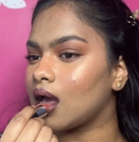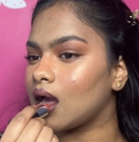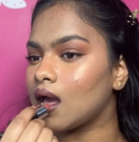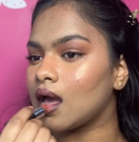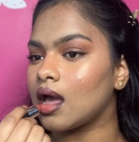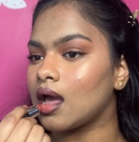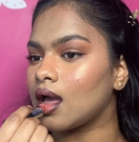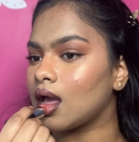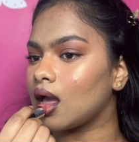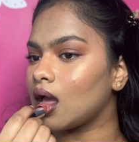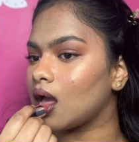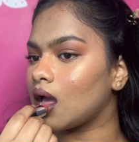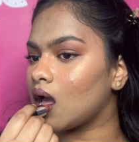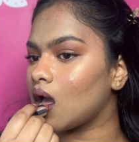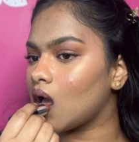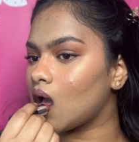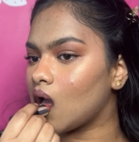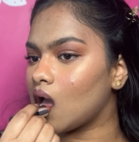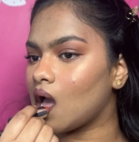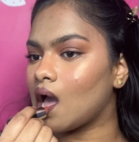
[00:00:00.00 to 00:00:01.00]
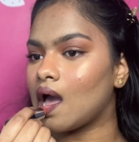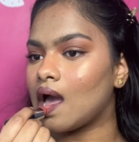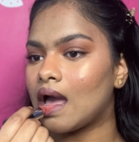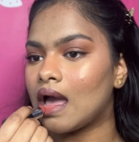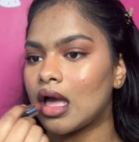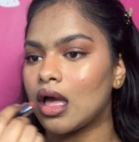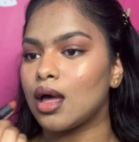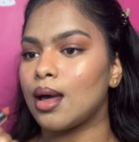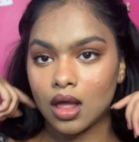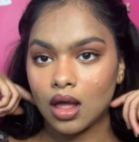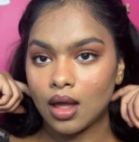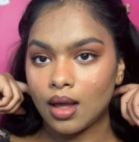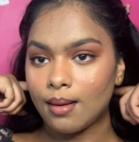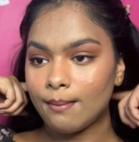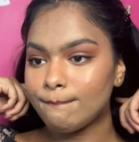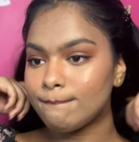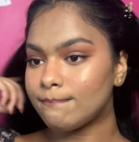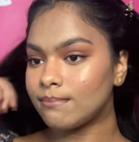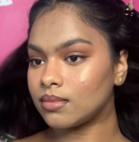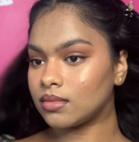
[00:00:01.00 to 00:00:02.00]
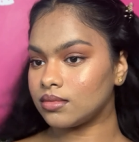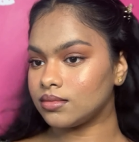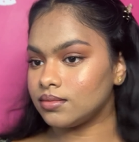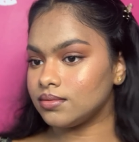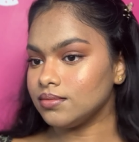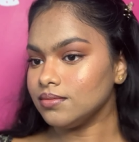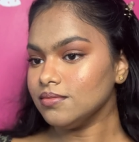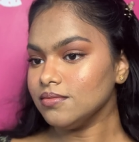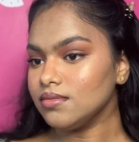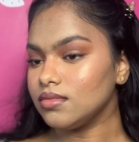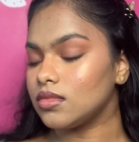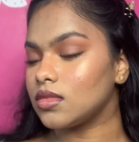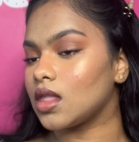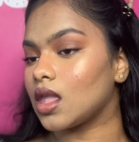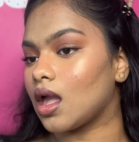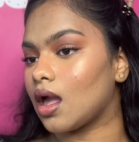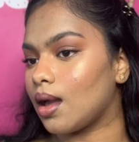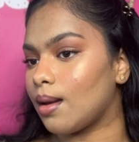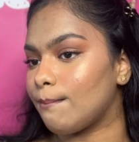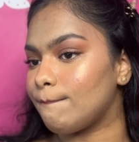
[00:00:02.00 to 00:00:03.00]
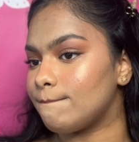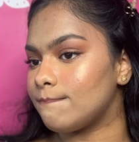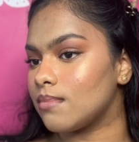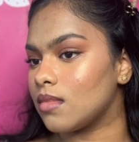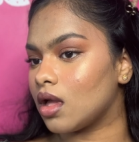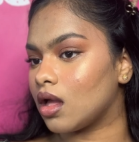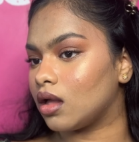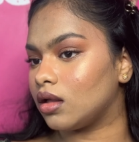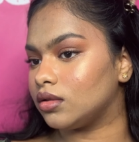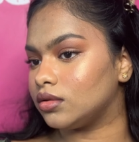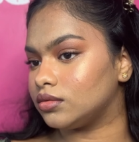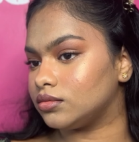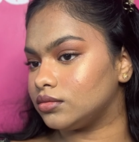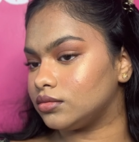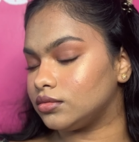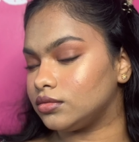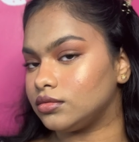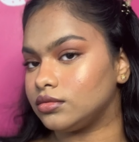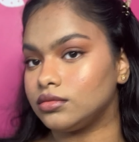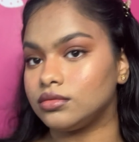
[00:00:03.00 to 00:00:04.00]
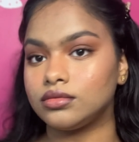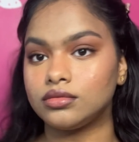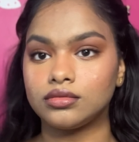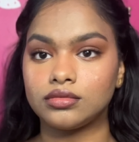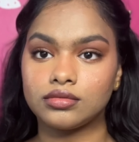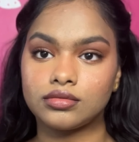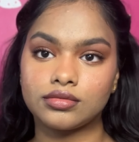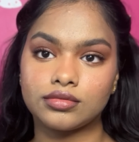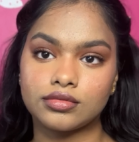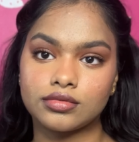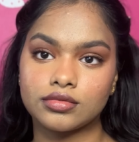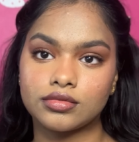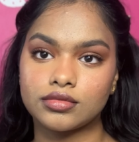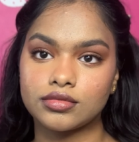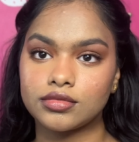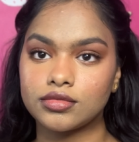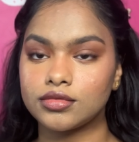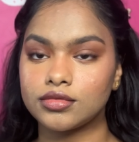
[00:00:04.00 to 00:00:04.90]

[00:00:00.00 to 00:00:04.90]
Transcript: I'm pursing my lips together to have that blended and blurred look.